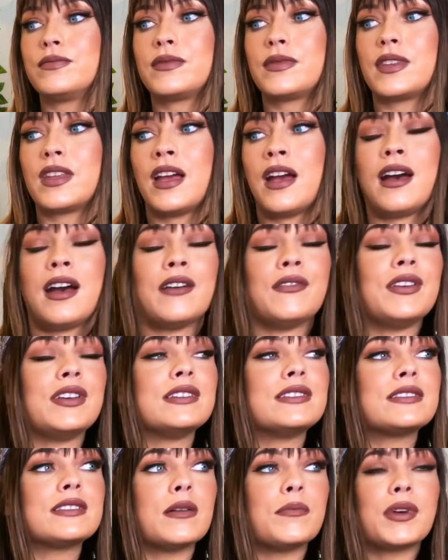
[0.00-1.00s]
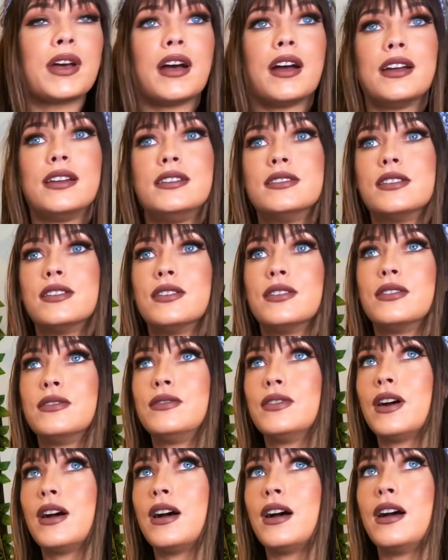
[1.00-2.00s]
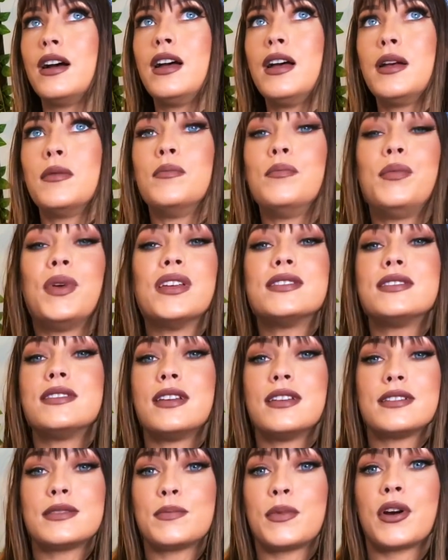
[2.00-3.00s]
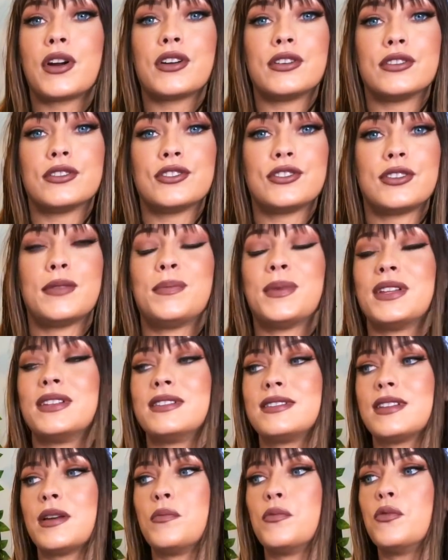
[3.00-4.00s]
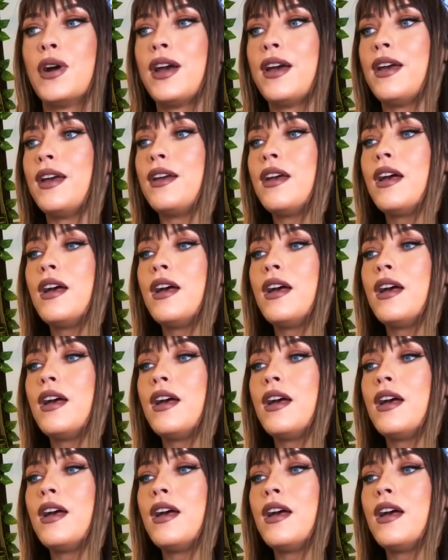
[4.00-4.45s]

having some kind of uh, business partnership in some way.